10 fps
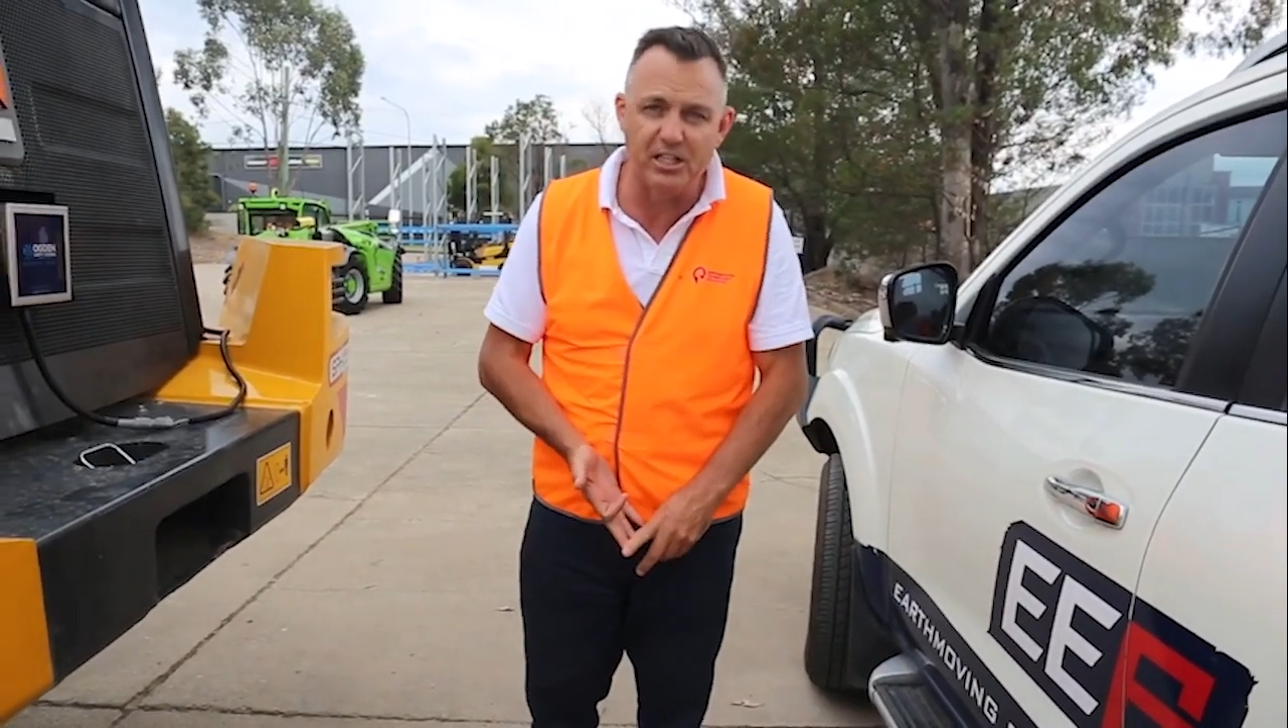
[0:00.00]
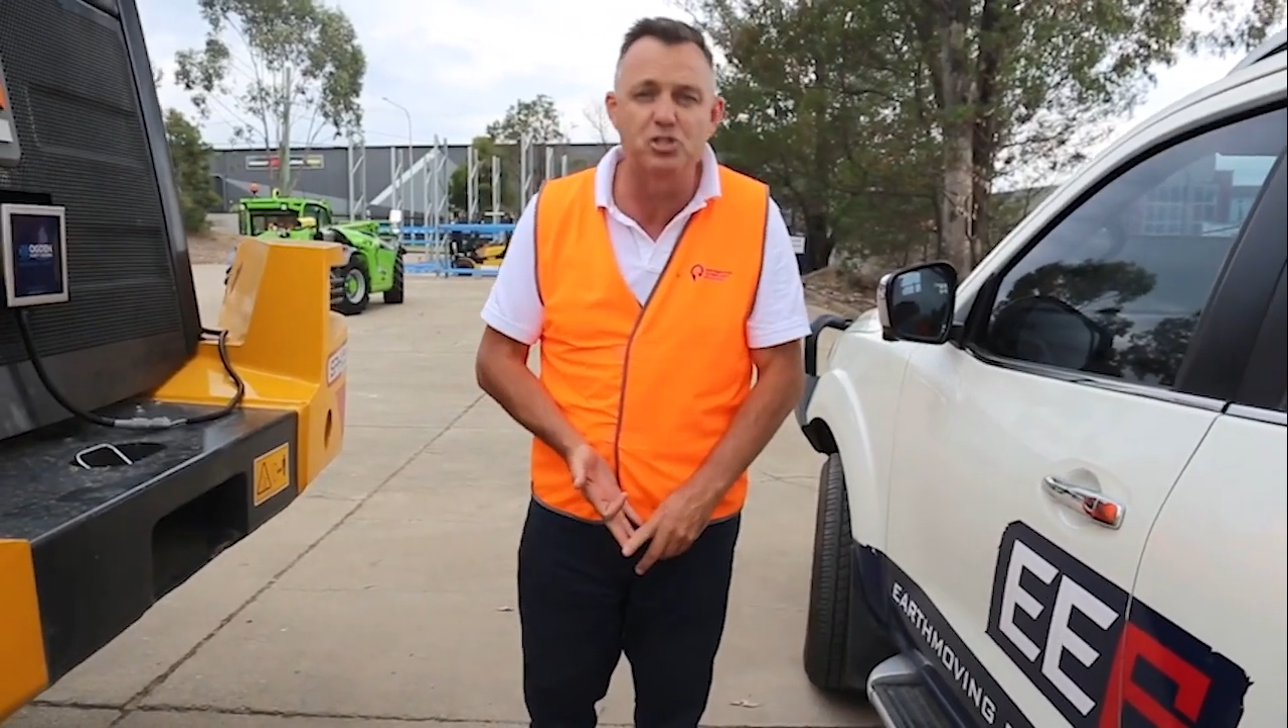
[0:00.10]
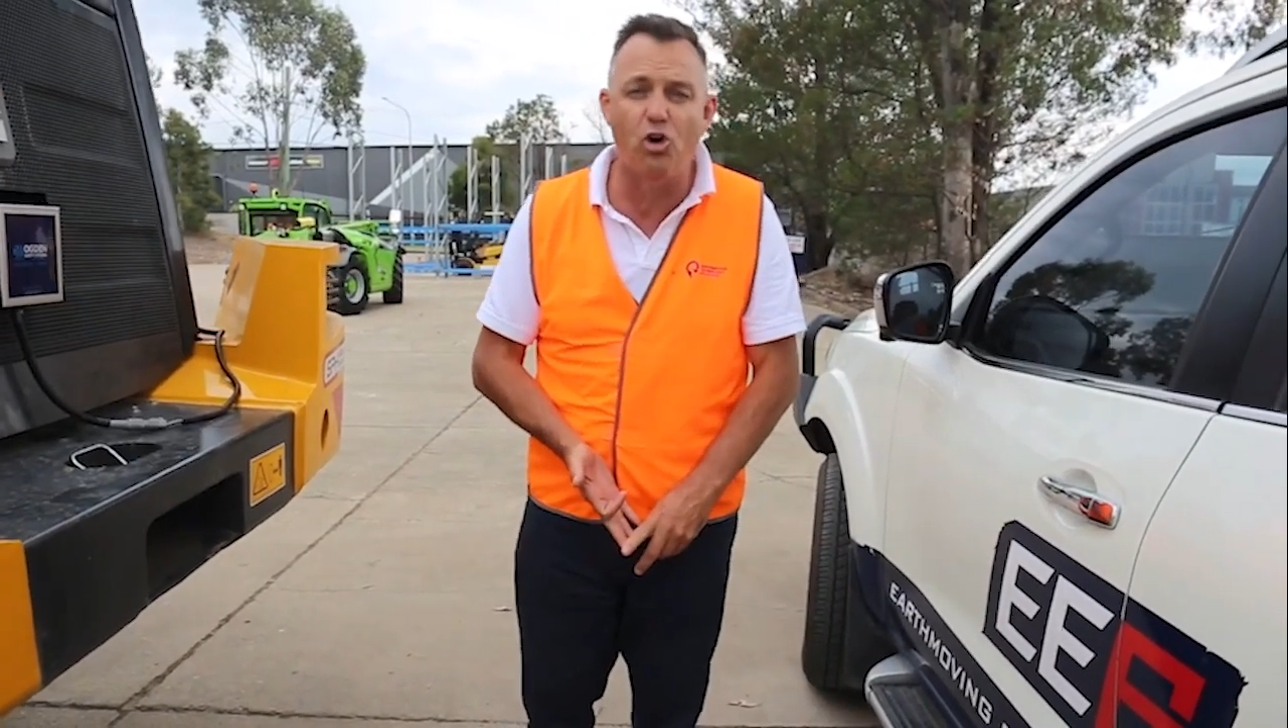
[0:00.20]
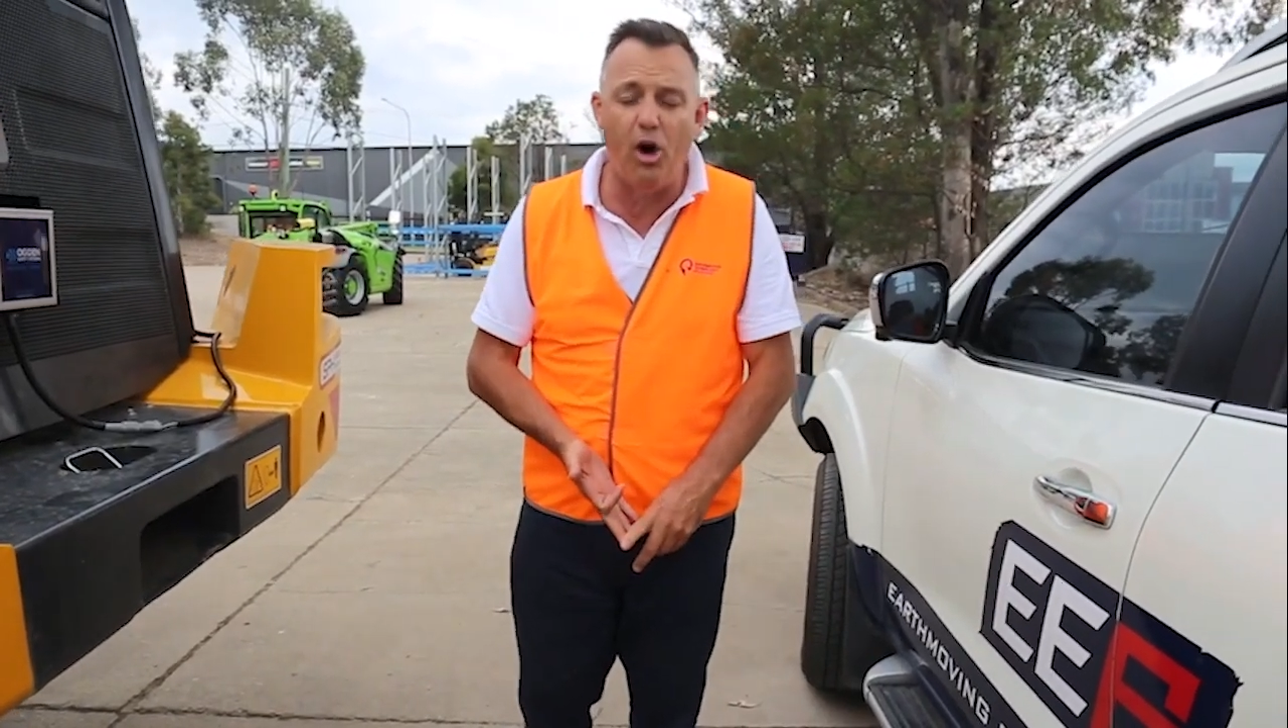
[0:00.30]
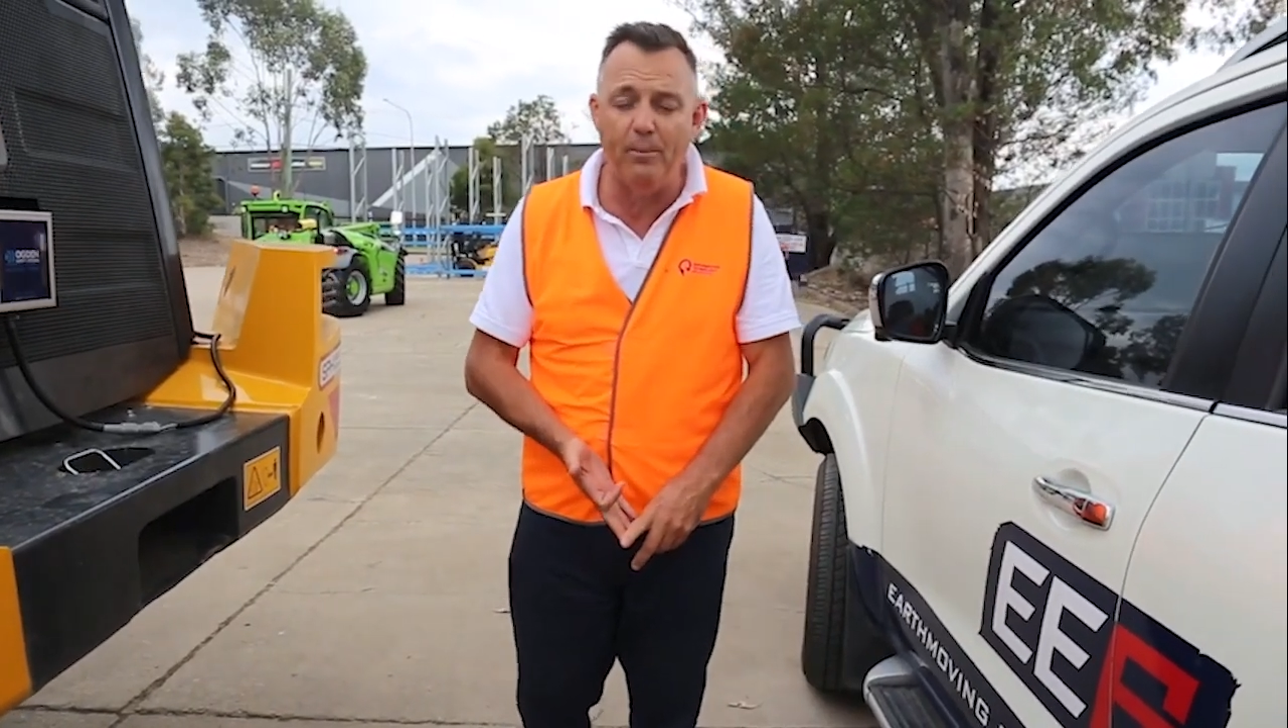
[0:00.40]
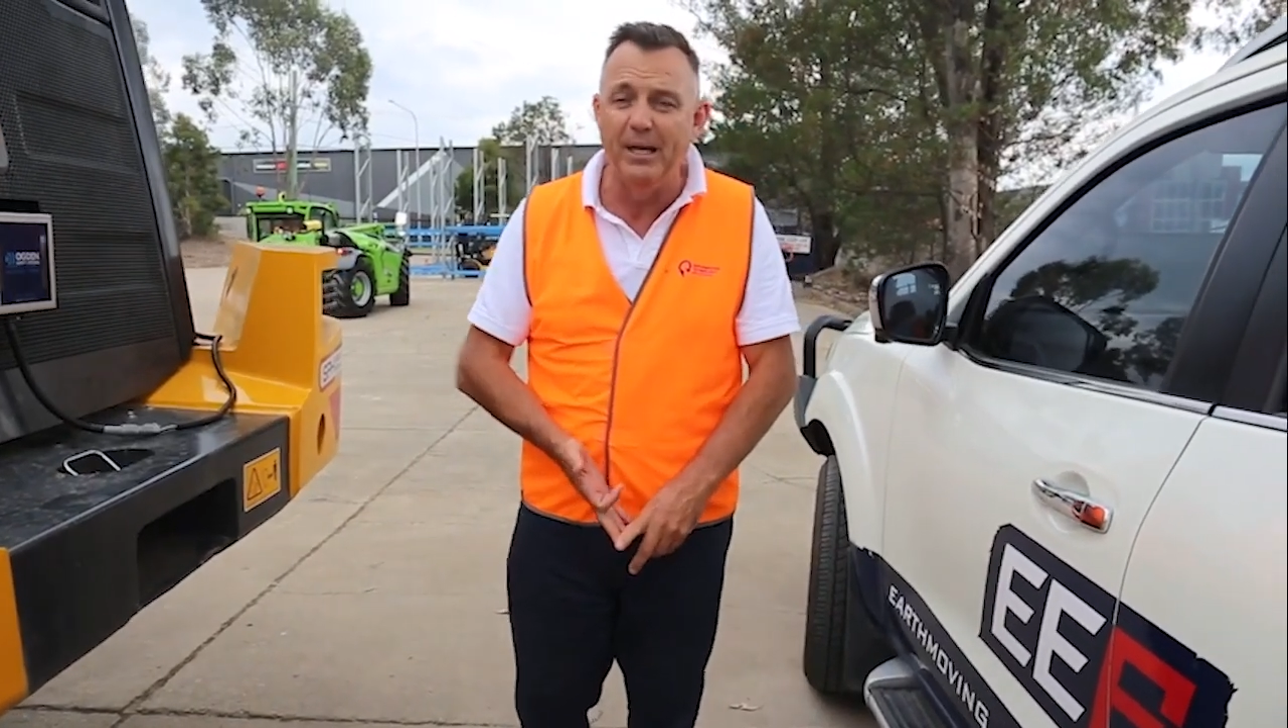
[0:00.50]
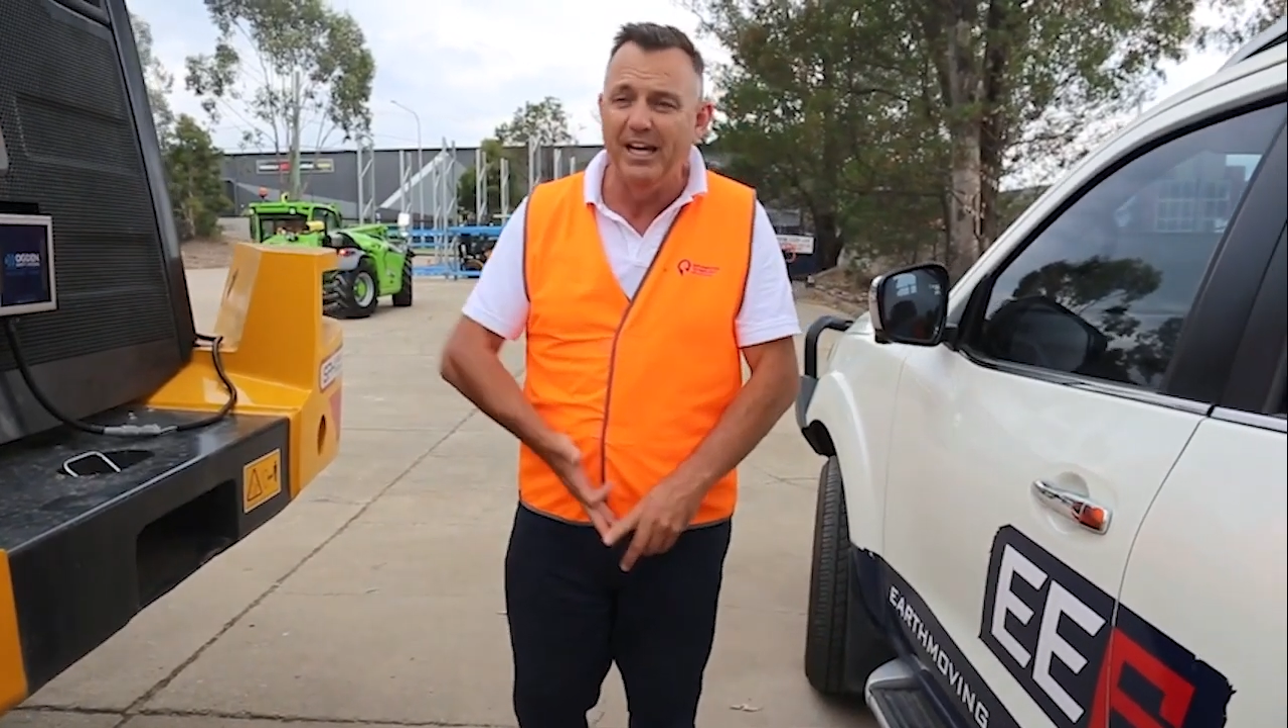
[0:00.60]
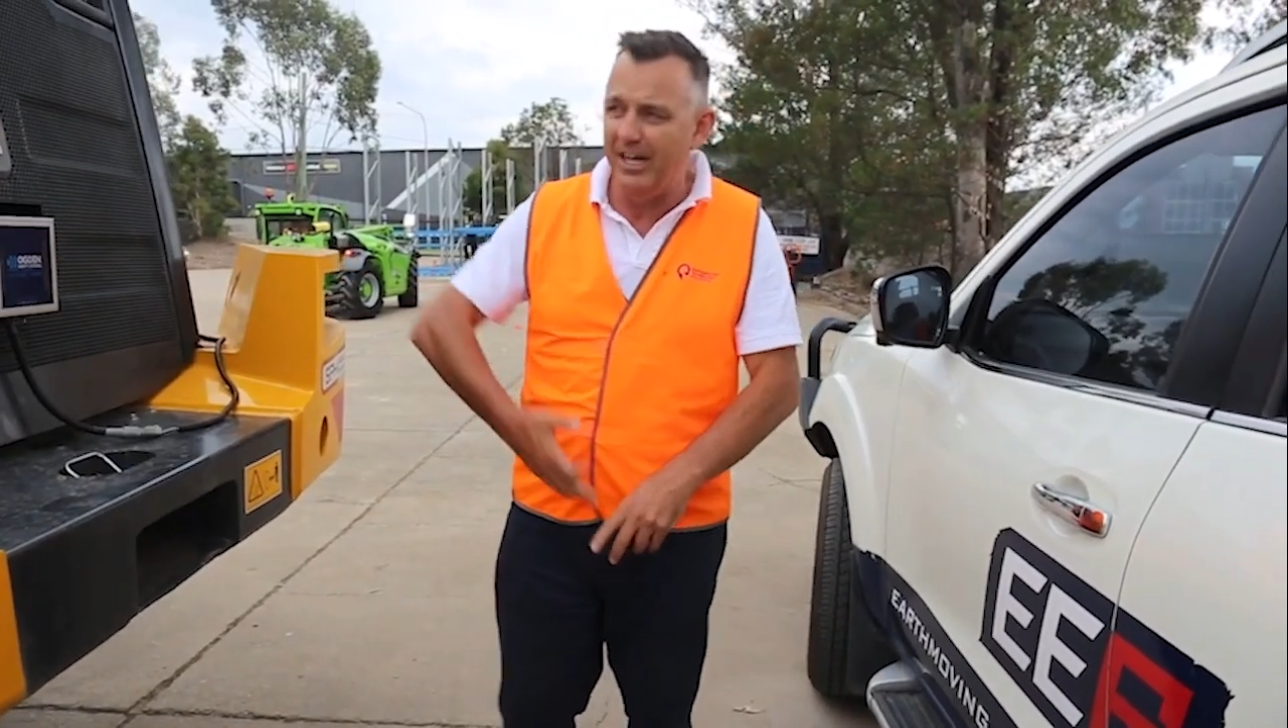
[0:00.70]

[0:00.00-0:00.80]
the time